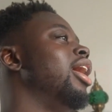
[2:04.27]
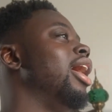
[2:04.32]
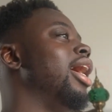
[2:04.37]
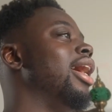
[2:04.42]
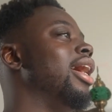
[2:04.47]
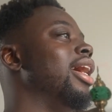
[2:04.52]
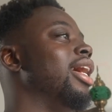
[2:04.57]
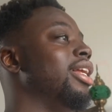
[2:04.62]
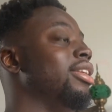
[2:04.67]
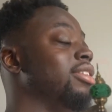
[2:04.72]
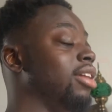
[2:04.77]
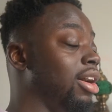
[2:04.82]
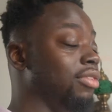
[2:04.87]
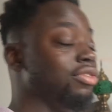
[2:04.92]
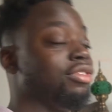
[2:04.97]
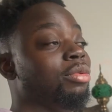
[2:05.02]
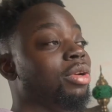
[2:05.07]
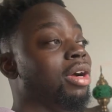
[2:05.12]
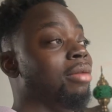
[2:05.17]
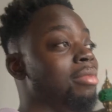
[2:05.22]
And
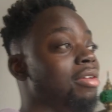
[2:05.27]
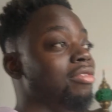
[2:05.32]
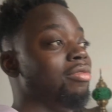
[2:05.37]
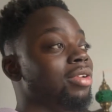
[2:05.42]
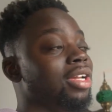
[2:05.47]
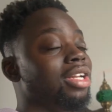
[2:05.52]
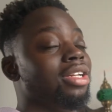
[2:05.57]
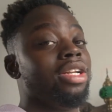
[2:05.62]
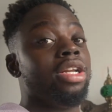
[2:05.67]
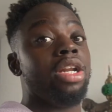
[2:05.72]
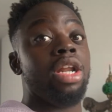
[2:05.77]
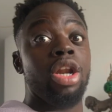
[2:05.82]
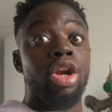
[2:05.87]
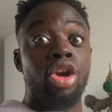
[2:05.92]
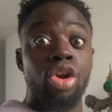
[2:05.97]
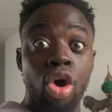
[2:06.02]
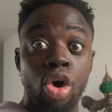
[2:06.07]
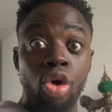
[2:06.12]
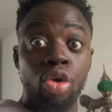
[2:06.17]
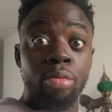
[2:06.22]
after we come back from London,
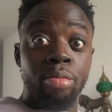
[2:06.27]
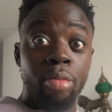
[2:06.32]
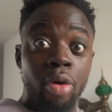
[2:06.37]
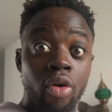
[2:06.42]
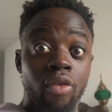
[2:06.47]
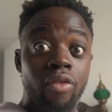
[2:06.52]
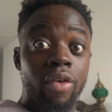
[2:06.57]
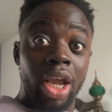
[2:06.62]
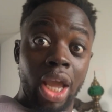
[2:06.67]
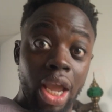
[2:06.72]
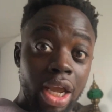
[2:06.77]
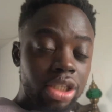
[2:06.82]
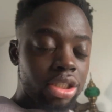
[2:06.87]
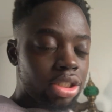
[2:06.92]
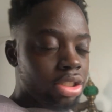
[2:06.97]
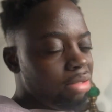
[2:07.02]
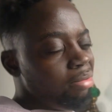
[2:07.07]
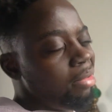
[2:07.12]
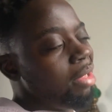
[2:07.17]
no more vacations.